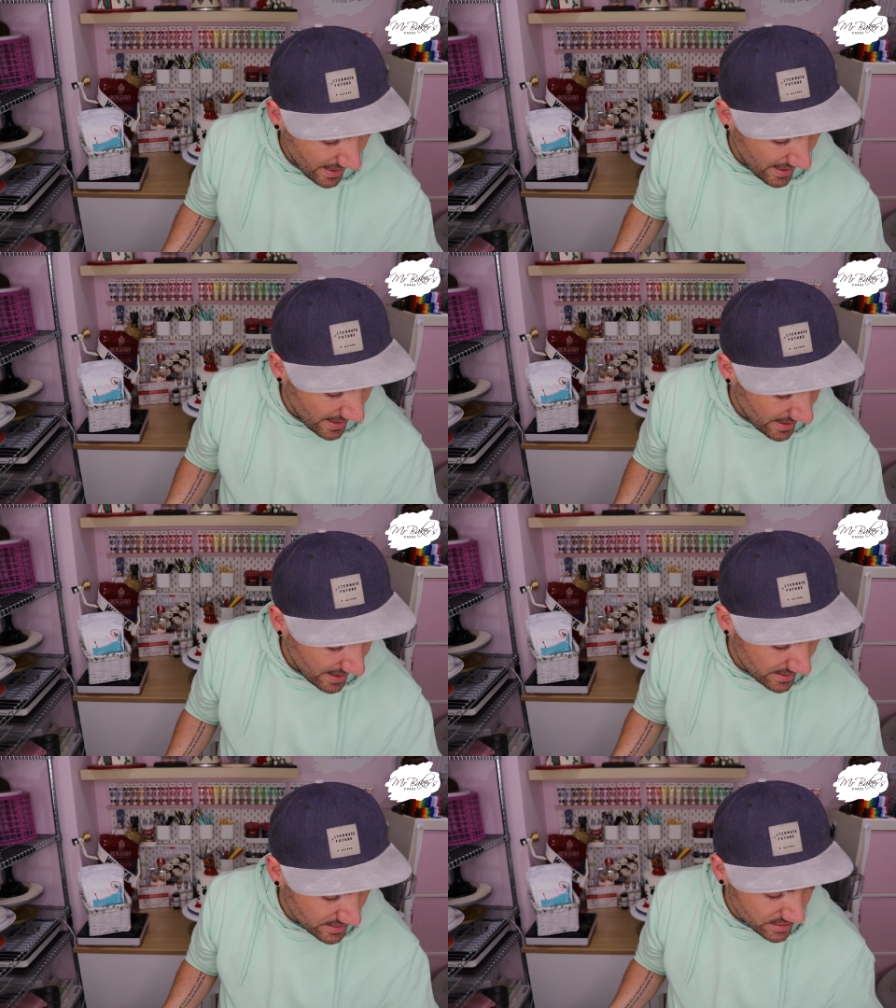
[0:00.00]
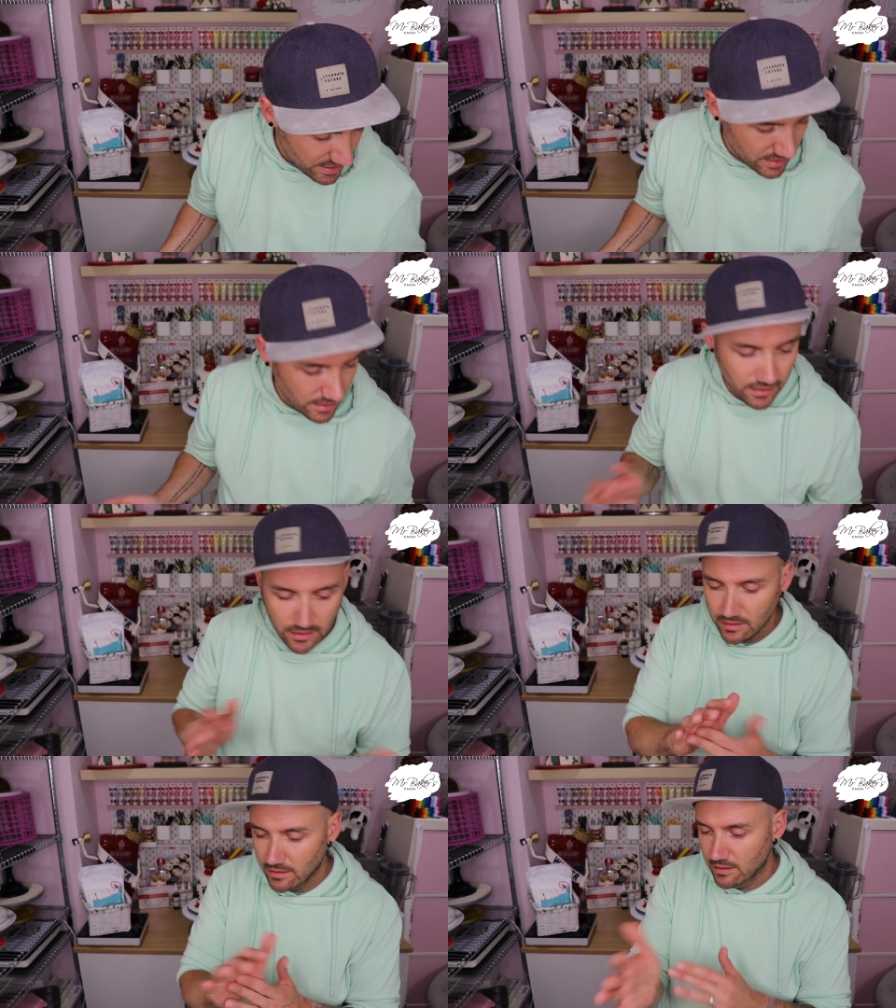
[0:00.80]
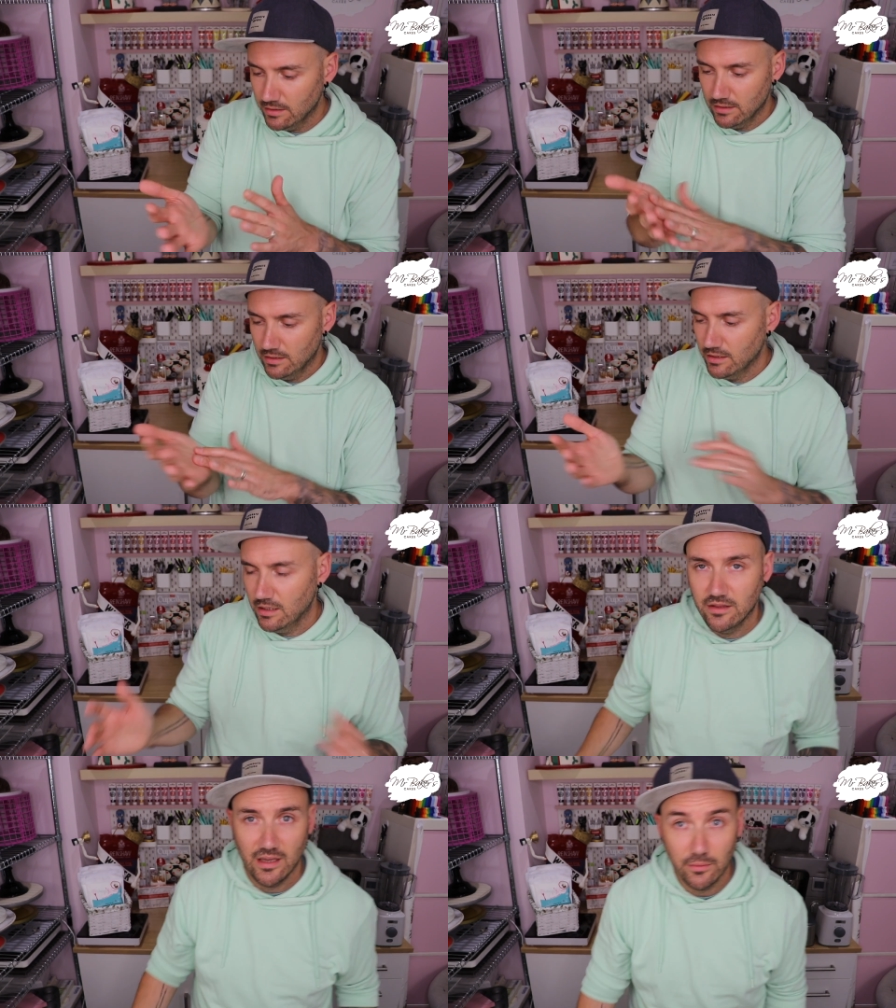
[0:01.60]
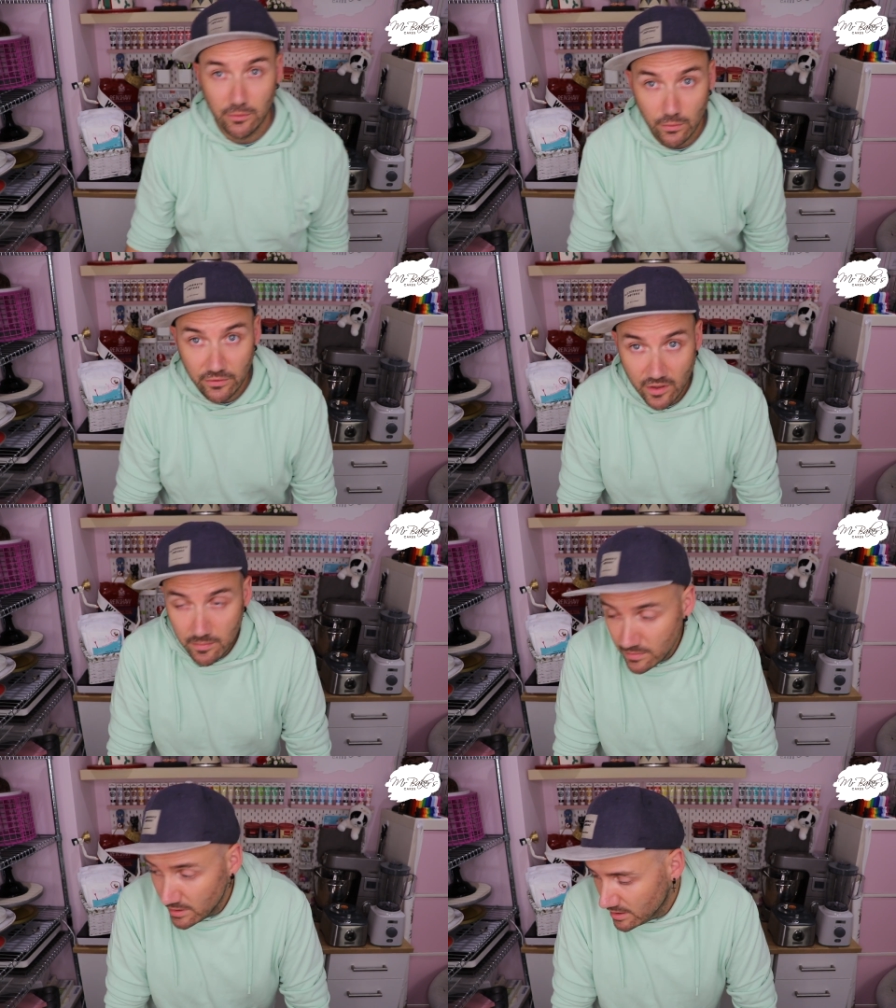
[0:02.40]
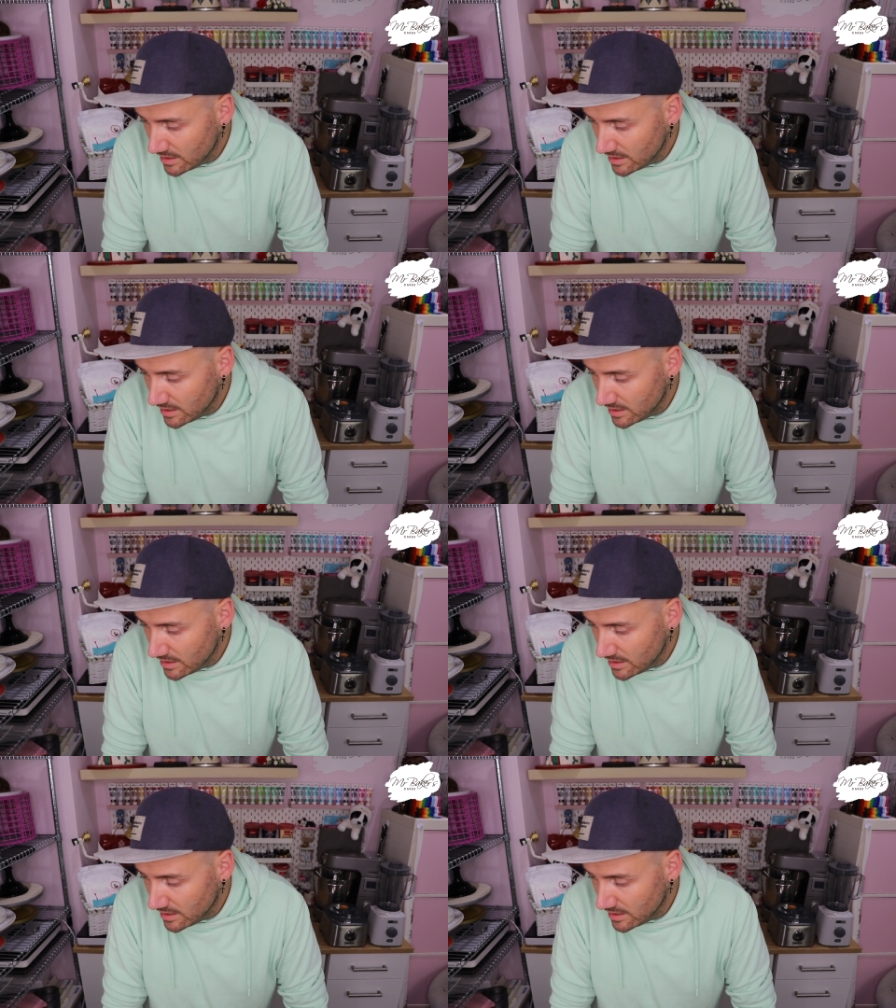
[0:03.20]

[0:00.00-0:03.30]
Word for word: and that was awesome.